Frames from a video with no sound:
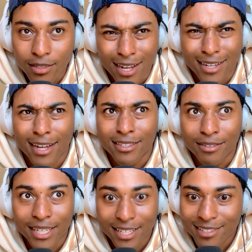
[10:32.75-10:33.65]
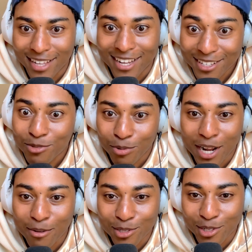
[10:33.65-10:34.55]
Not kind of. I guess that is what
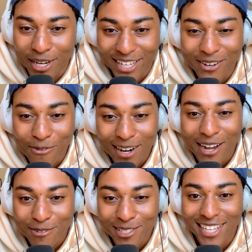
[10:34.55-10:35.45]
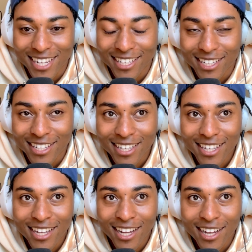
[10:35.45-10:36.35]
I was doing when I was dating
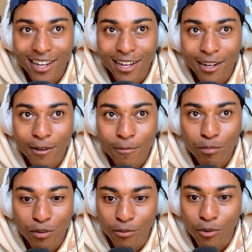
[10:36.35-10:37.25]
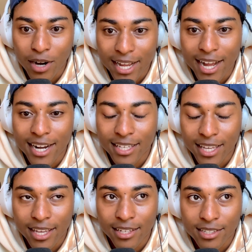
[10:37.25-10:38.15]
before I got
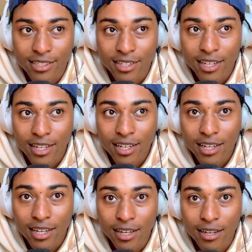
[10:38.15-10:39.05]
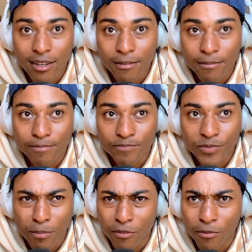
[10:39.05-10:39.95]
engaged, and
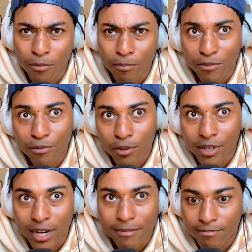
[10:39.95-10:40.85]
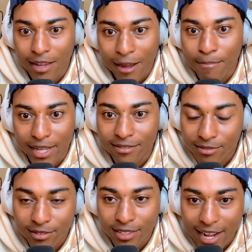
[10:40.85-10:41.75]
before I met
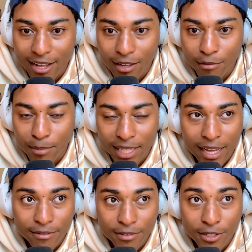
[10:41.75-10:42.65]
the now love of my life.